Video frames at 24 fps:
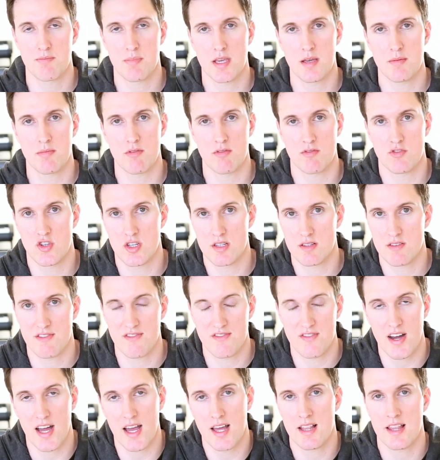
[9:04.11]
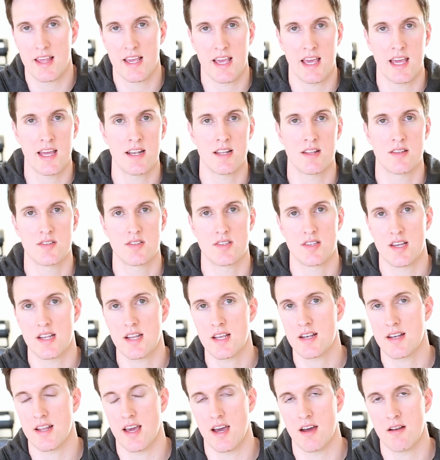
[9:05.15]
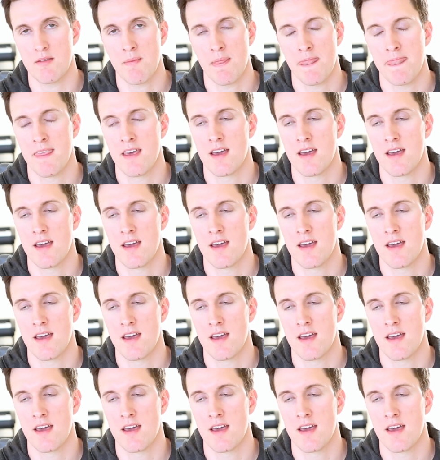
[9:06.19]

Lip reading: people just filing in and sitting down.